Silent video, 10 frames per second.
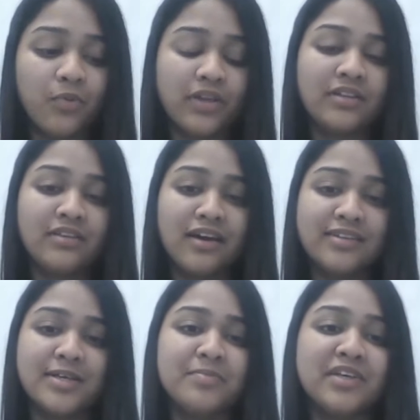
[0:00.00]
when
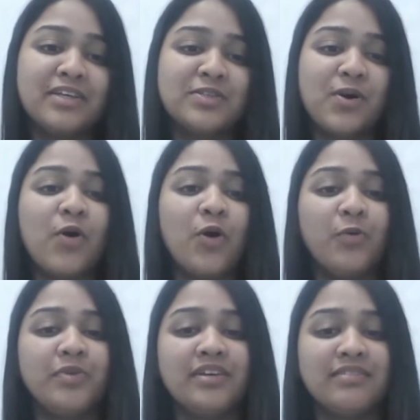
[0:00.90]
something is your
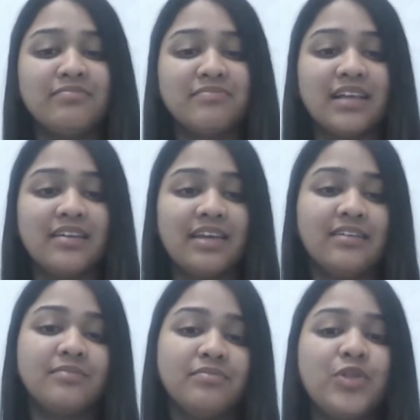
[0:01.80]
hobby,
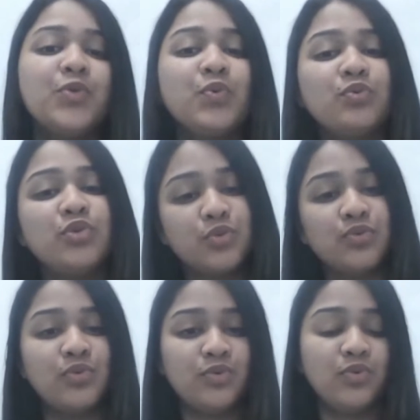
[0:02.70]
like
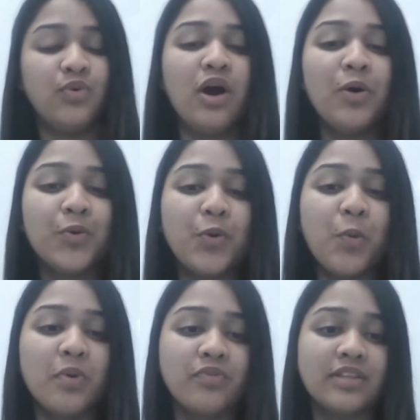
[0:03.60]
you know how to
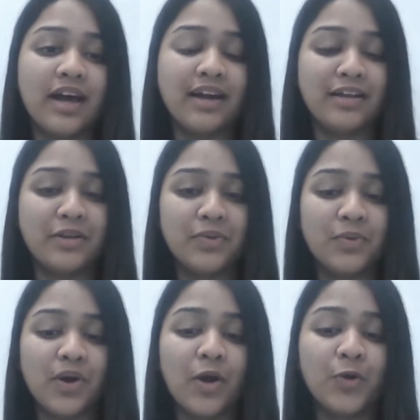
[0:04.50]
cope up with that and you
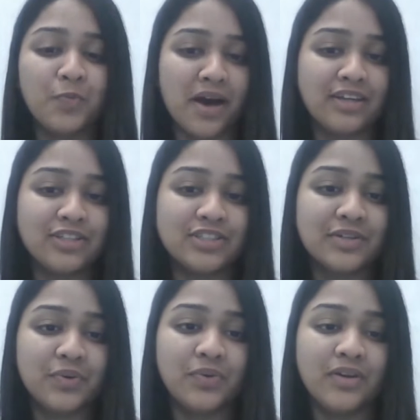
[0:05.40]
know how to manage
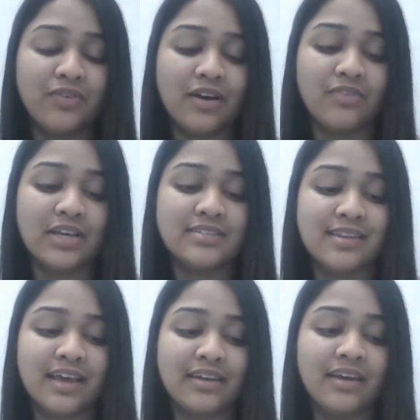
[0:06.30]
it
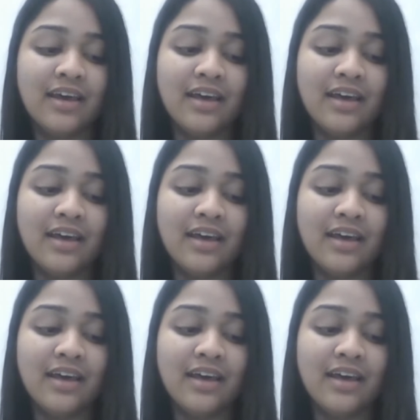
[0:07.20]
wisely. And